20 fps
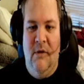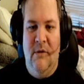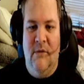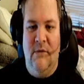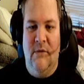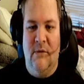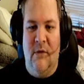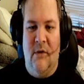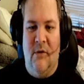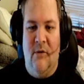
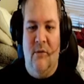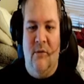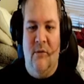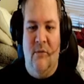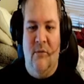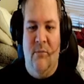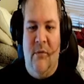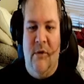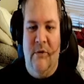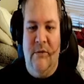
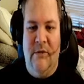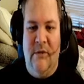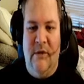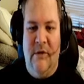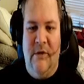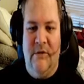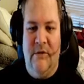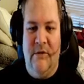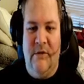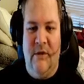So most of
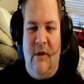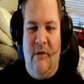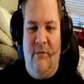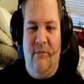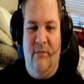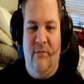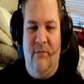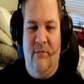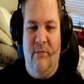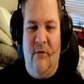this
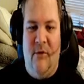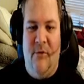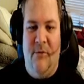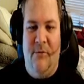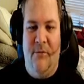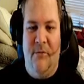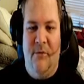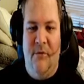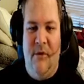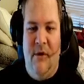stuff all
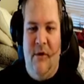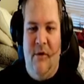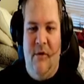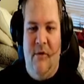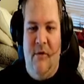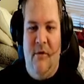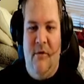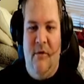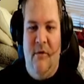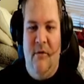through
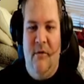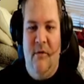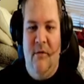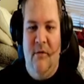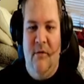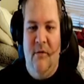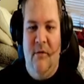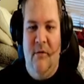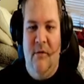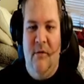here,
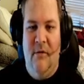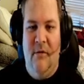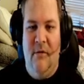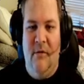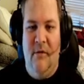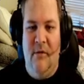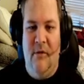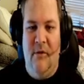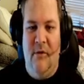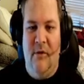
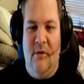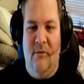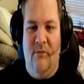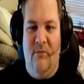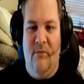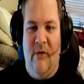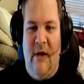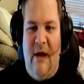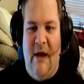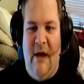you can
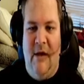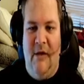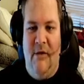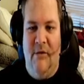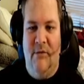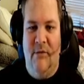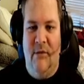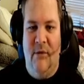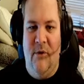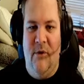fight
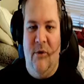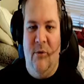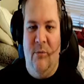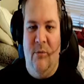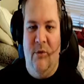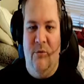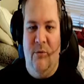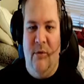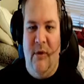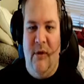as you go
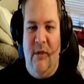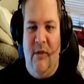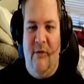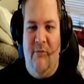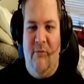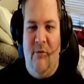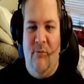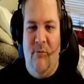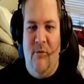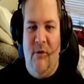between
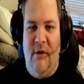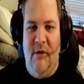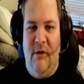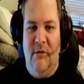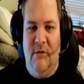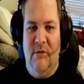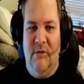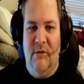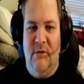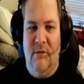level 1
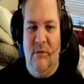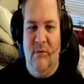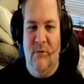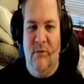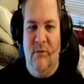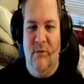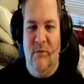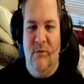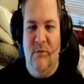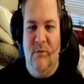and
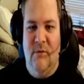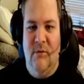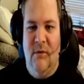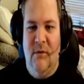2.